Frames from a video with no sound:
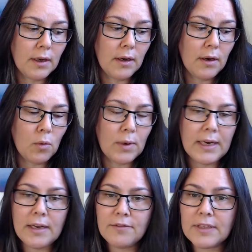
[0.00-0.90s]
what
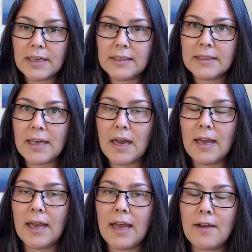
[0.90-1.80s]
I've done is I
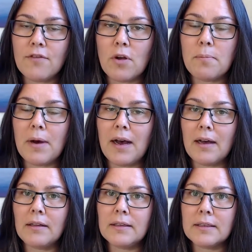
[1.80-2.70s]
have
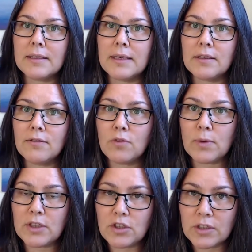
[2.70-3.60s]
compiled a set of
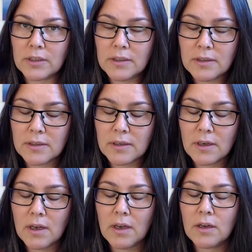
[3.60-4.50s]
questions
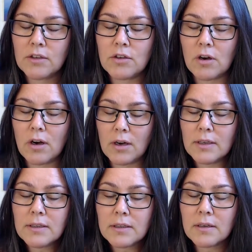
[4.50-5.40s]
to
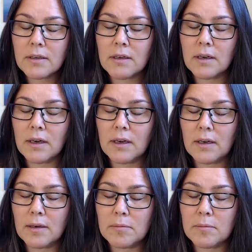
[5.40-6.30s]
ask
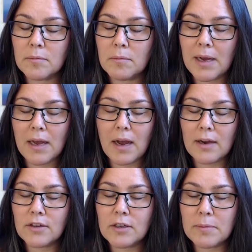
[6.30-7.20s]
my higher
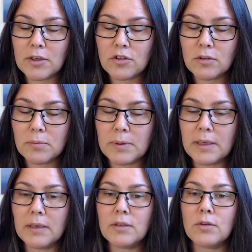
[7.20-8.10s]
dimensional
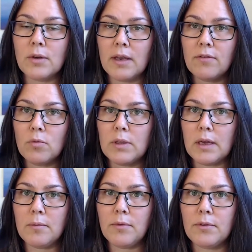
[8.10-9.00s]
beings, whoever will come through